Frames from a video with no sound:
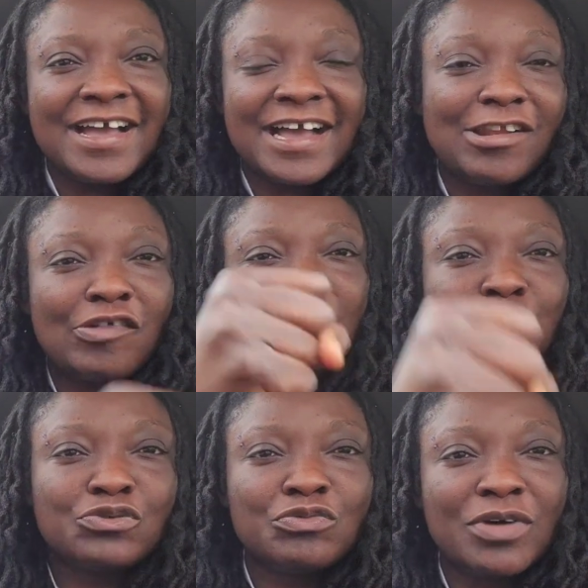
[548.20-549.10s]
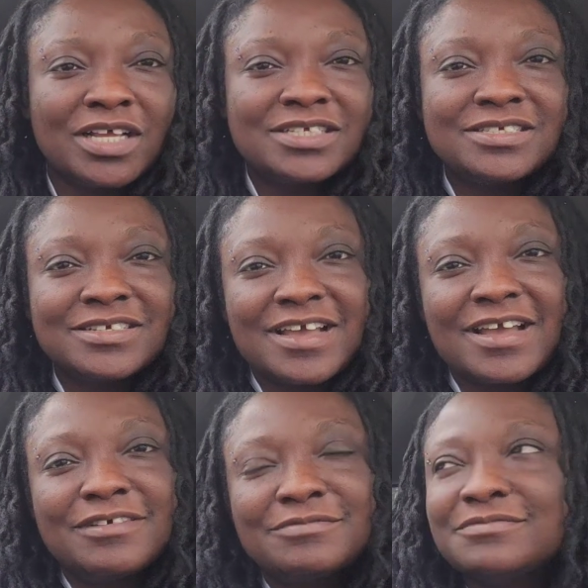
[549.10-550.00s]
love you too much.
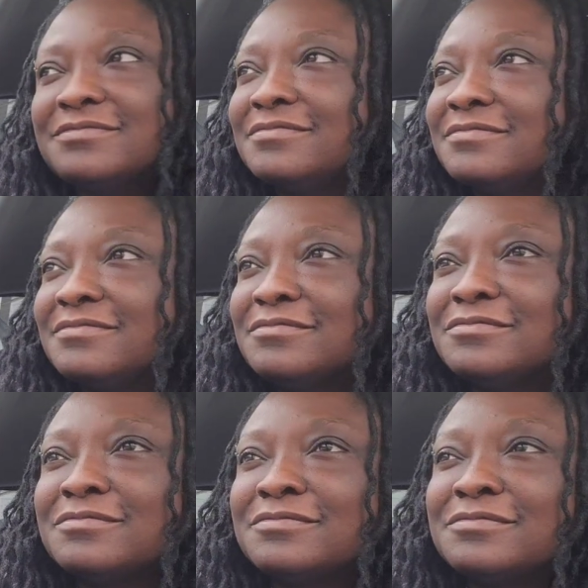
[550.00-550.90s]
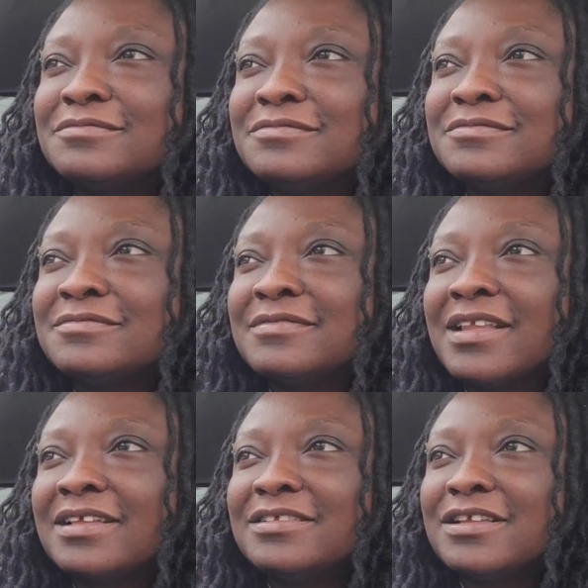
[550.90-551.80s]
Yeah. Mm-hmm.
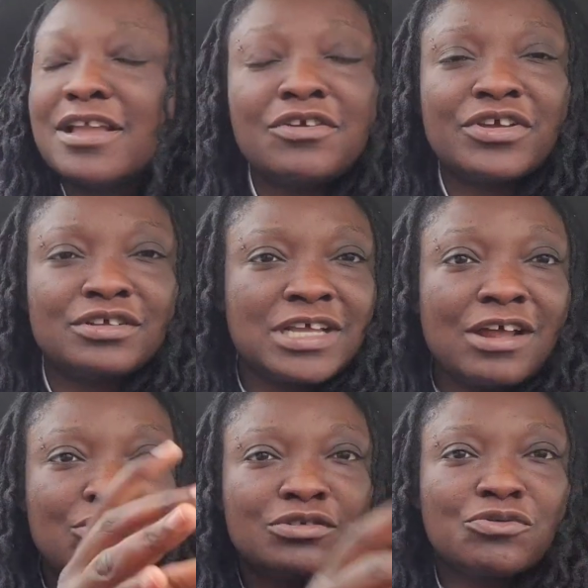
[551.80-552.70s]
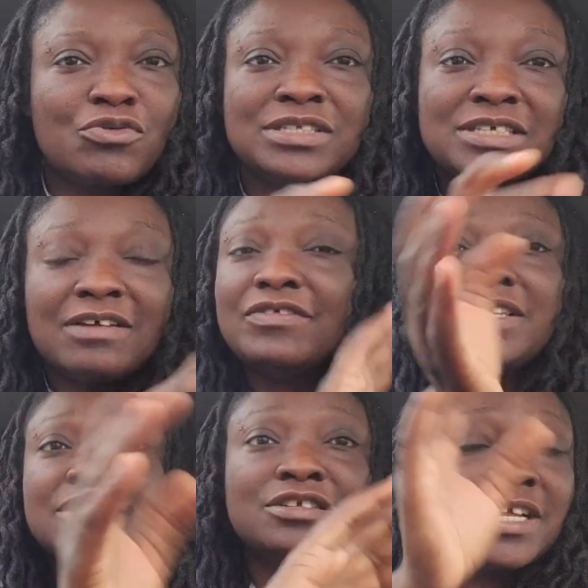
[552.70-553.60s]
Yeah, shit. I don't know, Quincy.
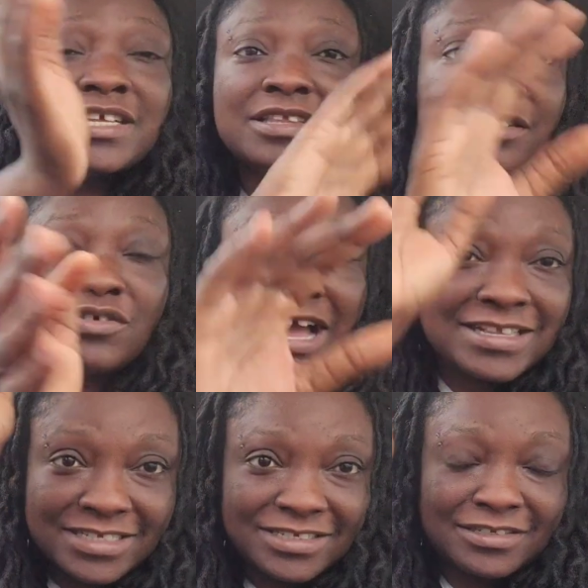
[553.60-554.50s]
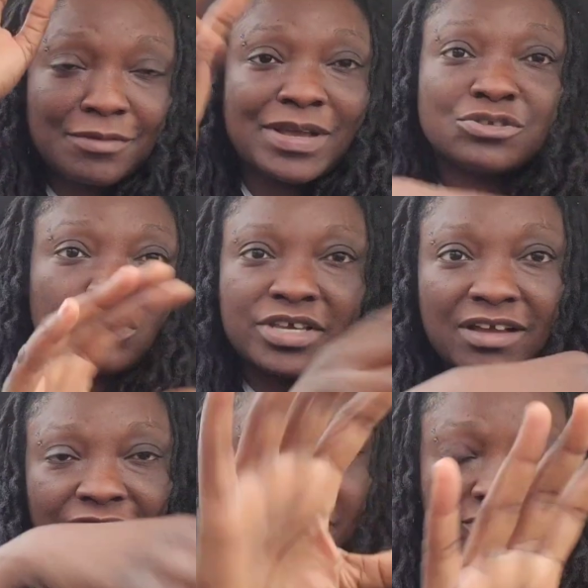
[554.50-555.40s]
Anything you guys did in the past, okay.
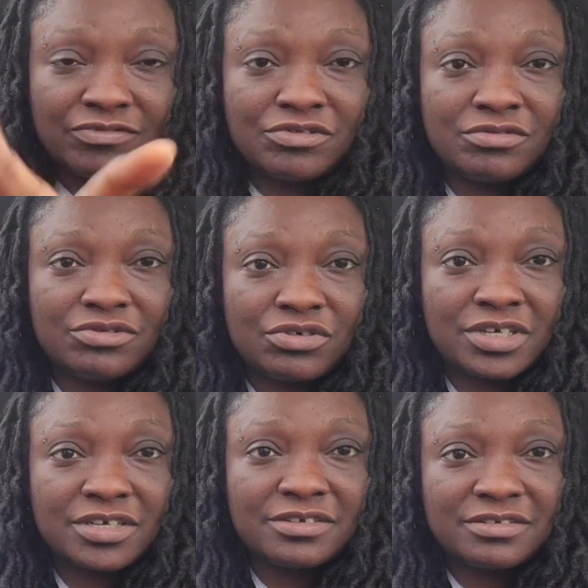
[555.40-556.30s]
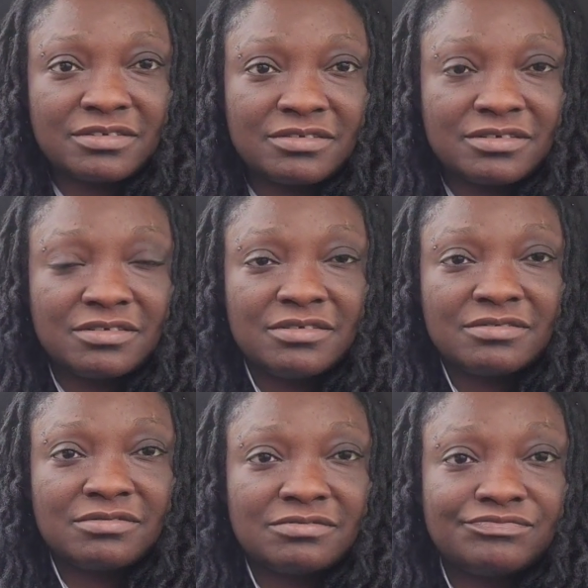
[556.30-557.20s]
I'm forgiving you. It's okay.
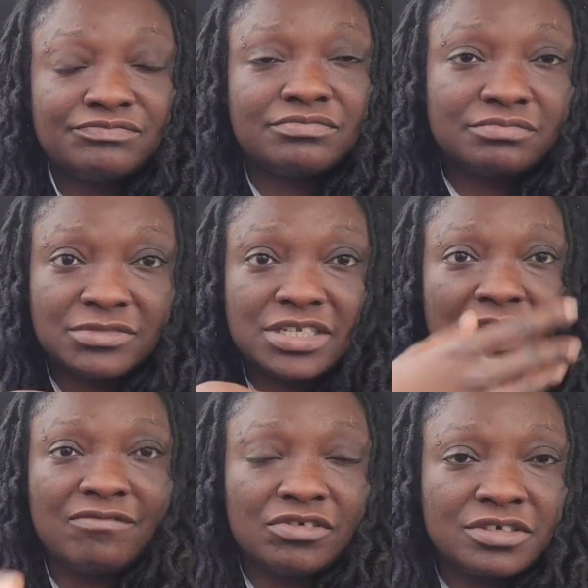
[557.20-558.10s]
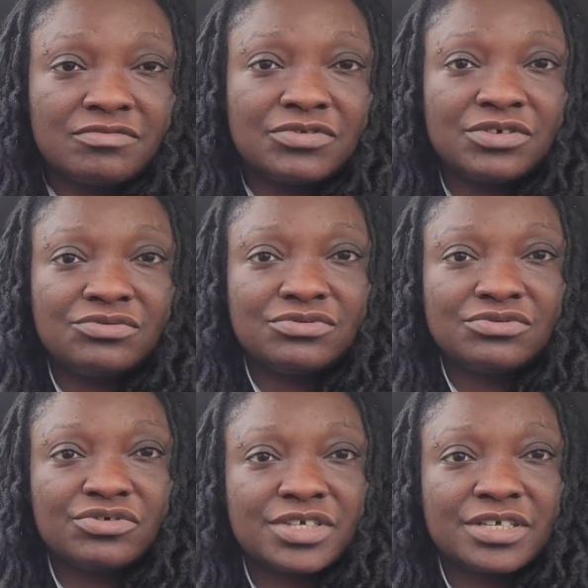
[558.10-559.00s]
Me, they are forgiving you.
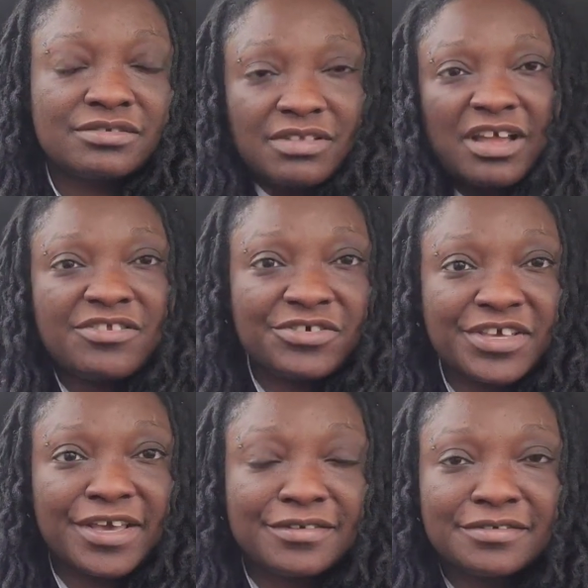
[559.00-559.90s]
It's okay. I don't care.